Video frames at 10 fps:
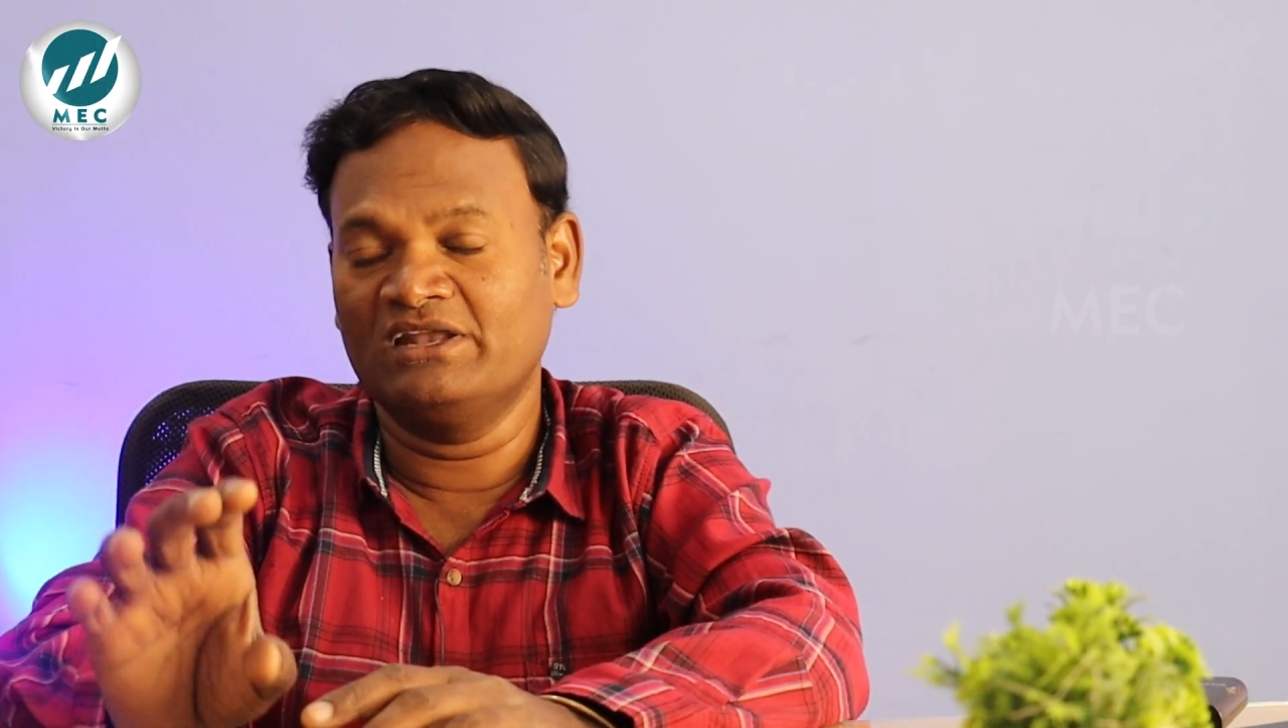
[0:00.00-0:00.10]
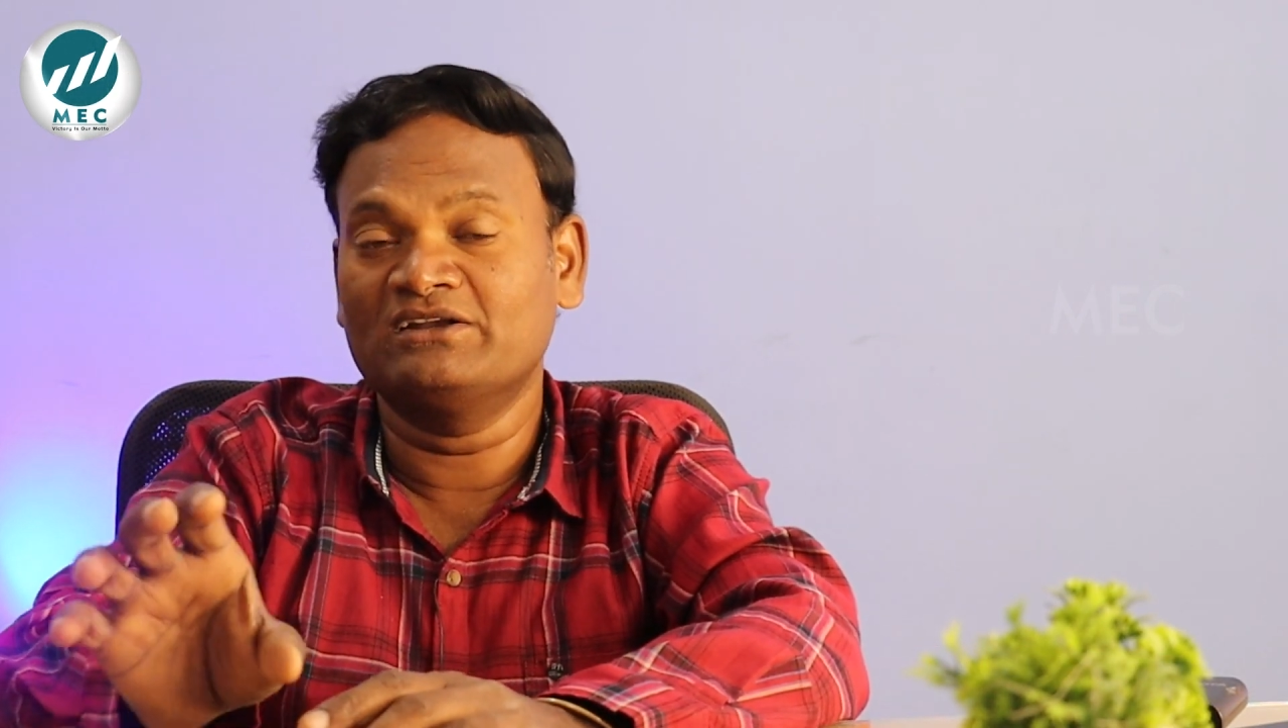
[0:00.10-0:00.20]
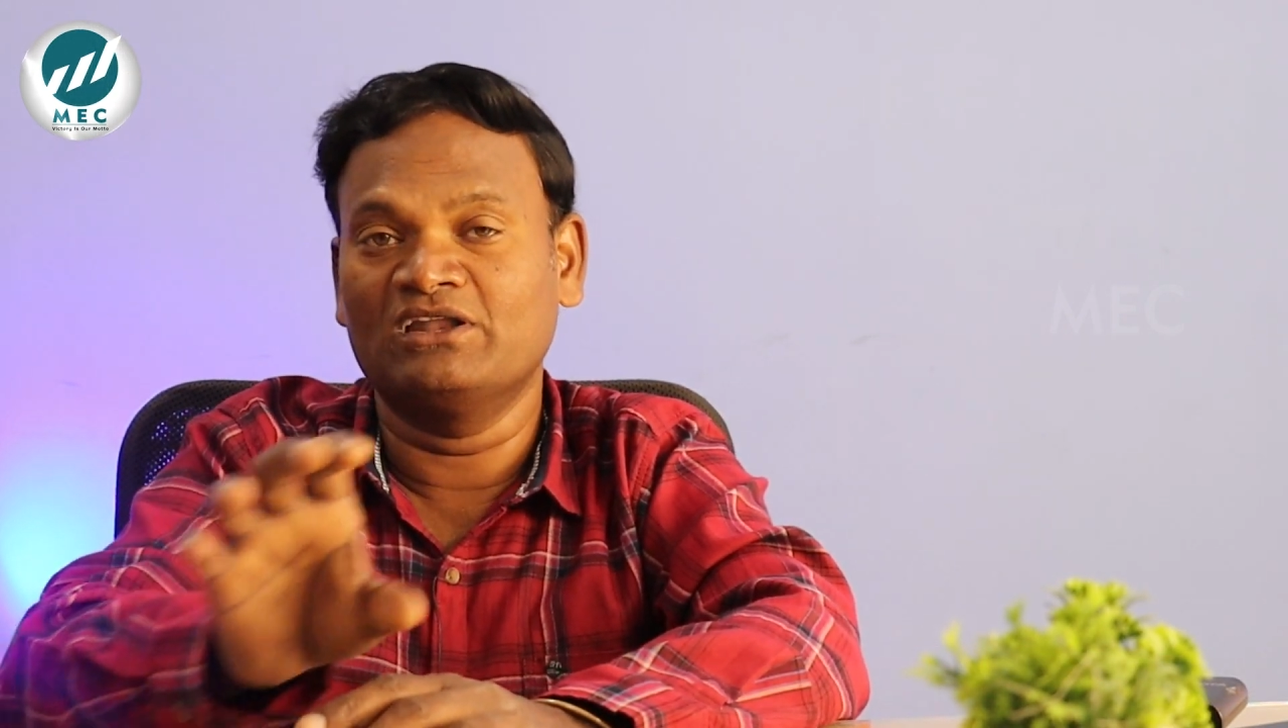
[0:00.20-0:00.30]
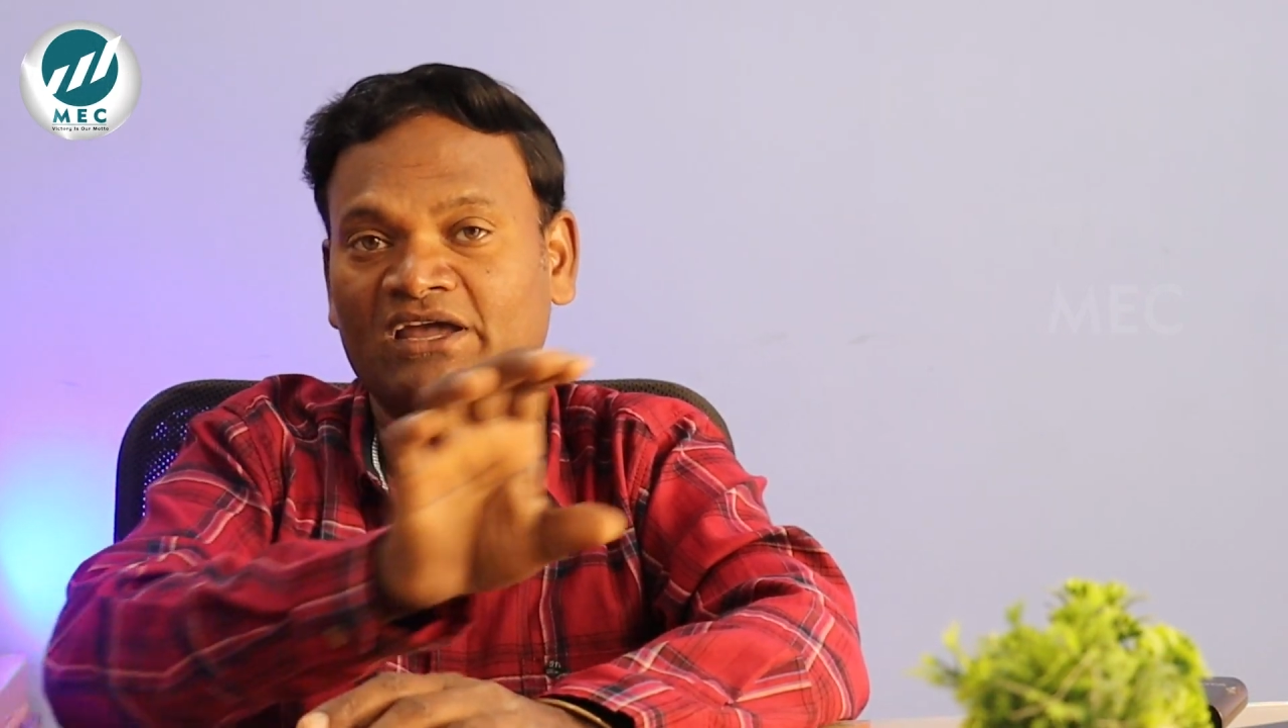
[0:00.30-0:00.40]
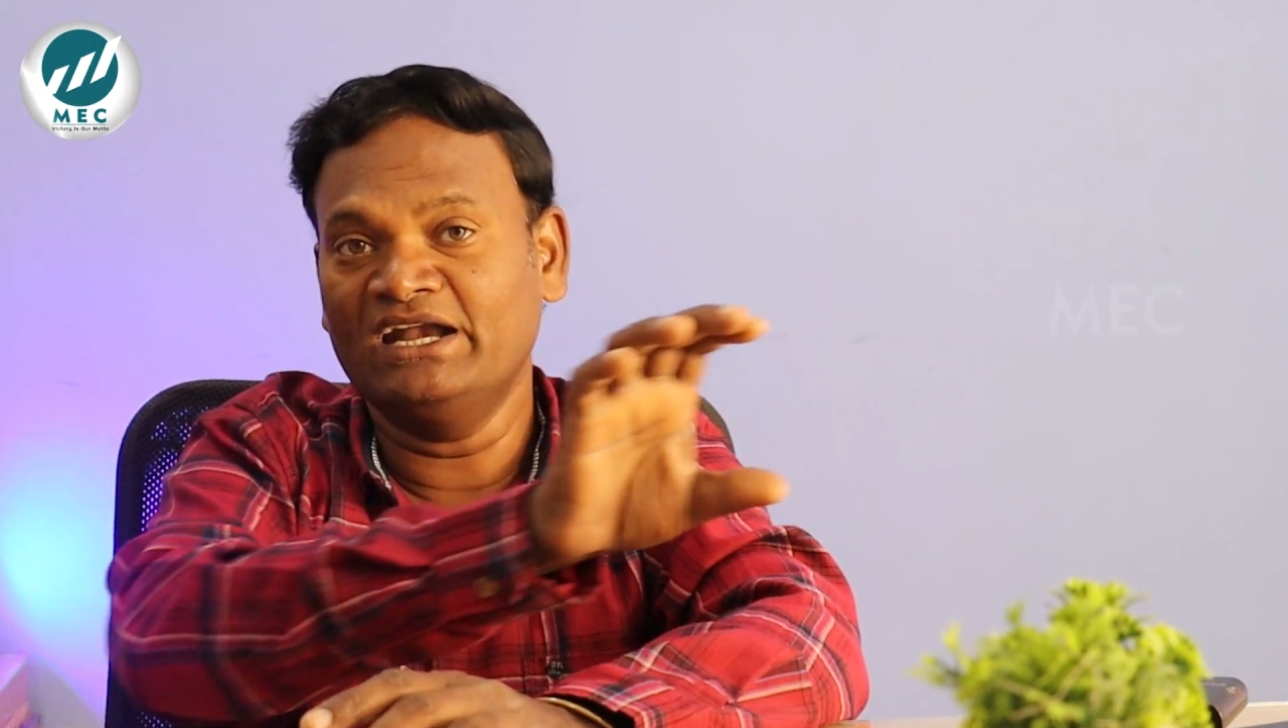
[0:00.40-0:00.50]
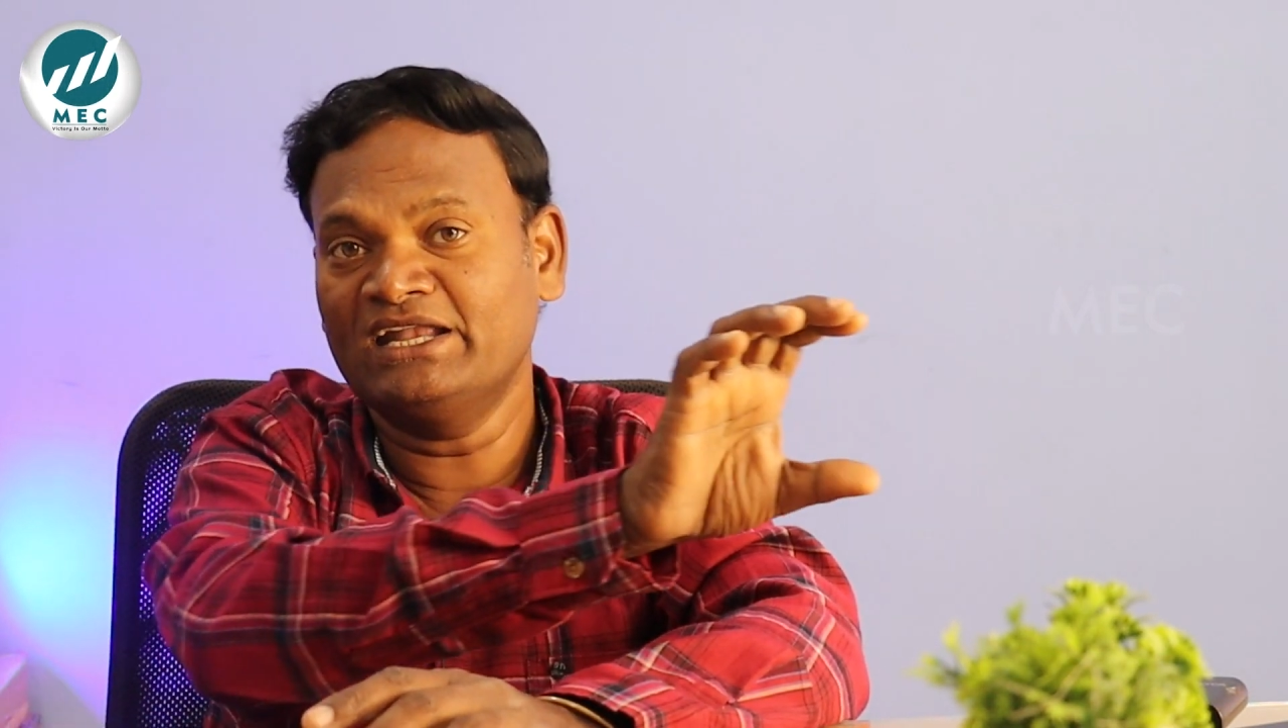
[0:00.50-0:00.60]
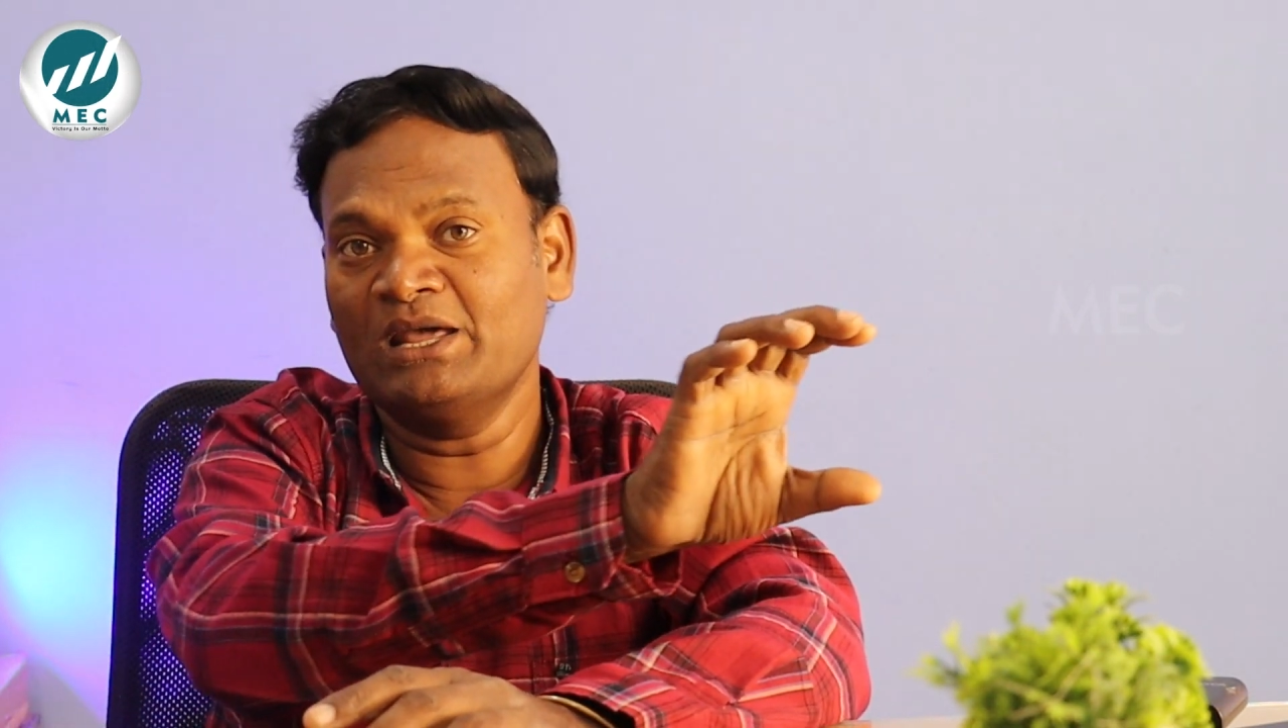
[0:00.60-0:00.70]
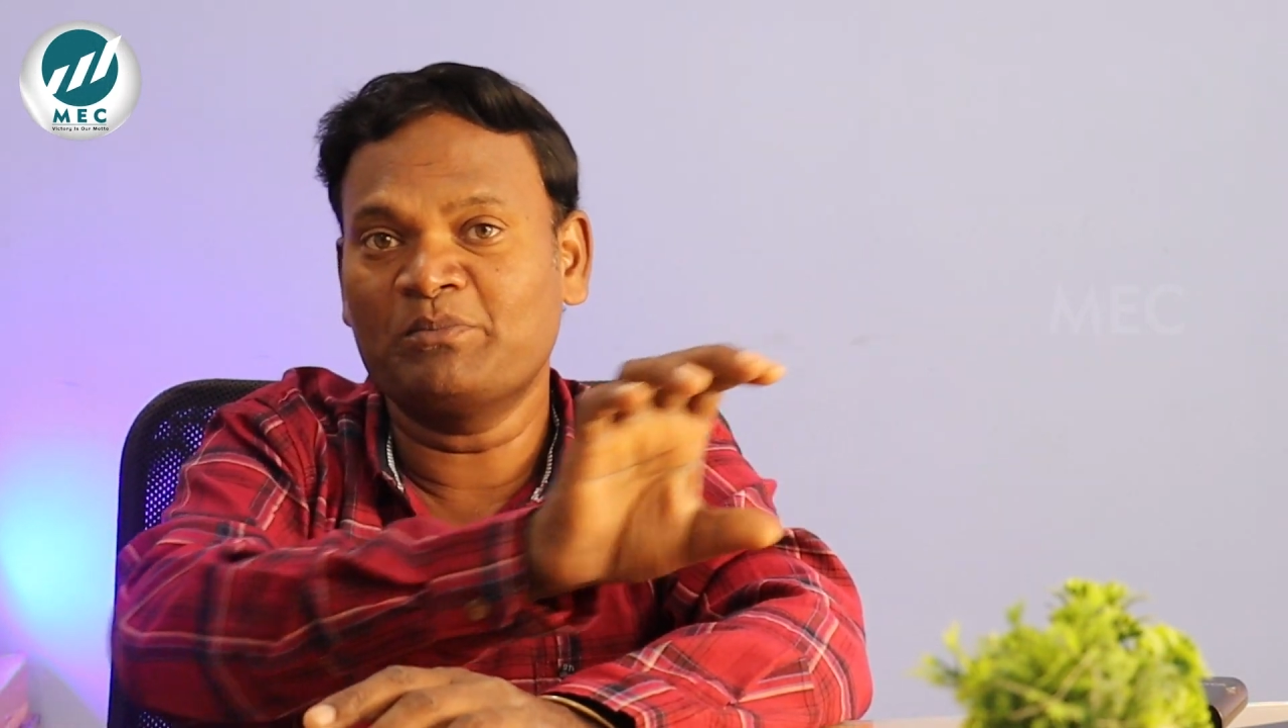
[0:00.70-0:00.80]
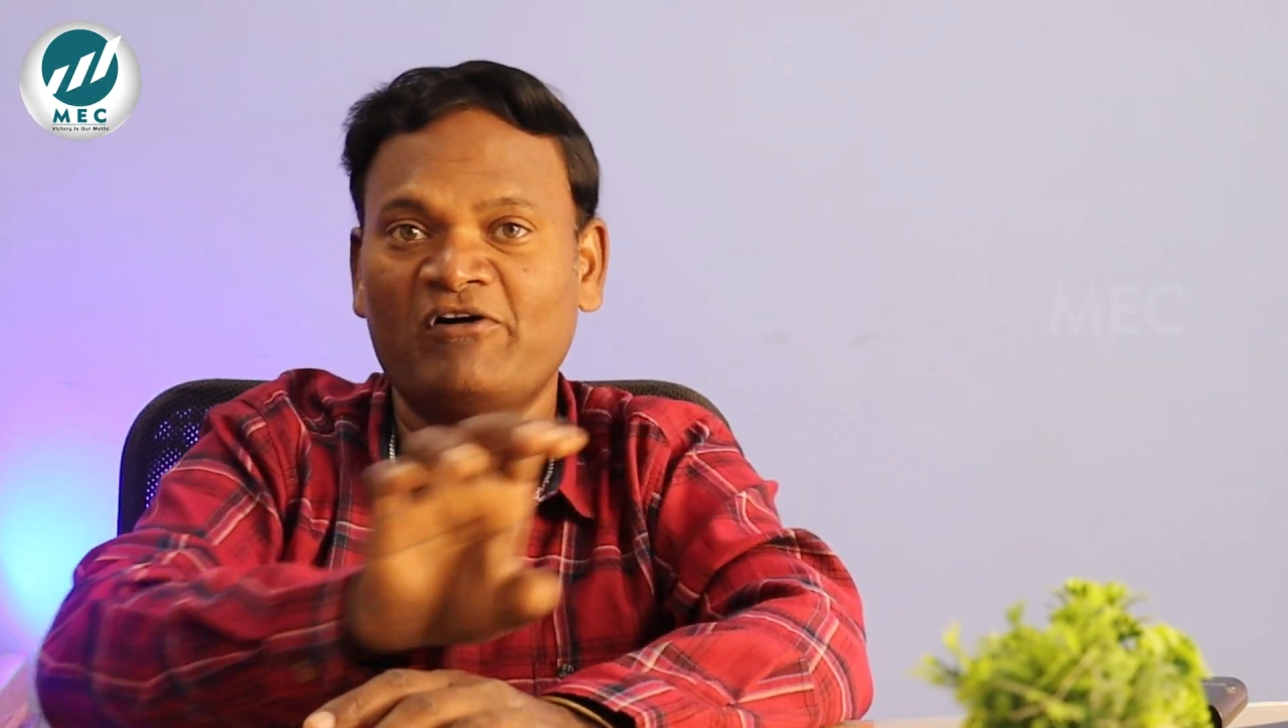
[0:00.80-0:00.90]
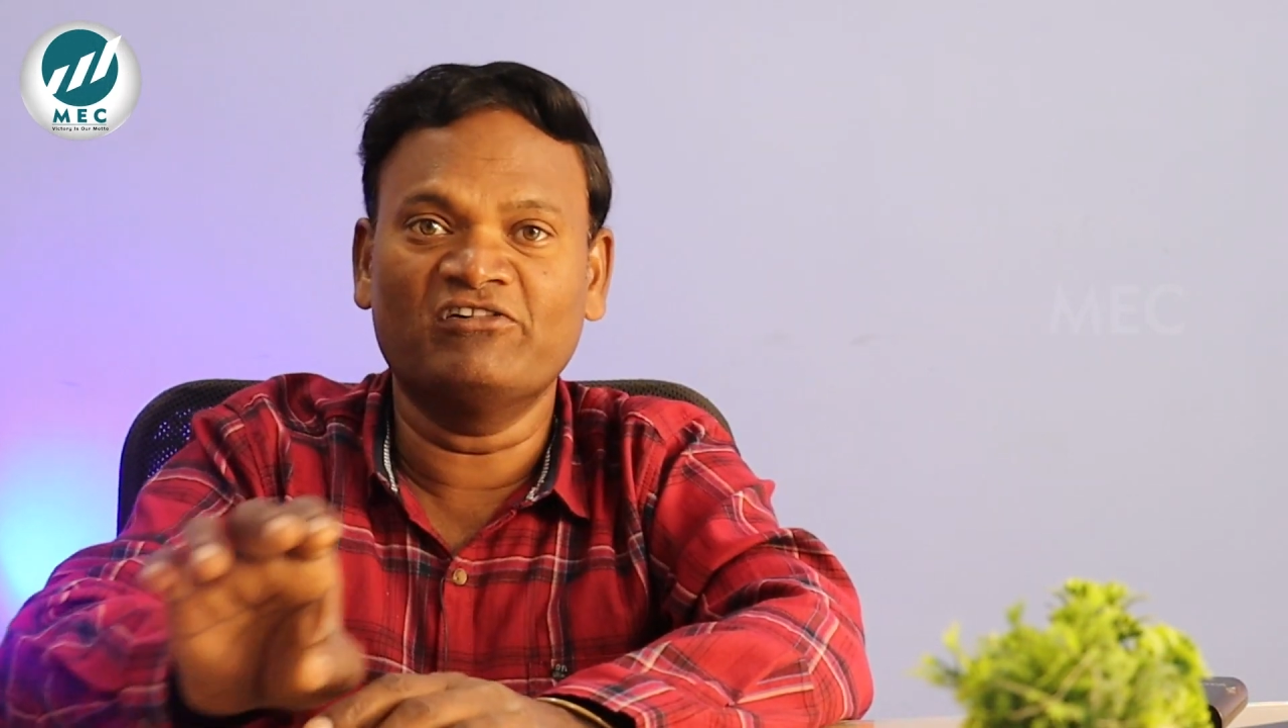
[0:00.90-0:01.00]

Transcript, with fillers: that entire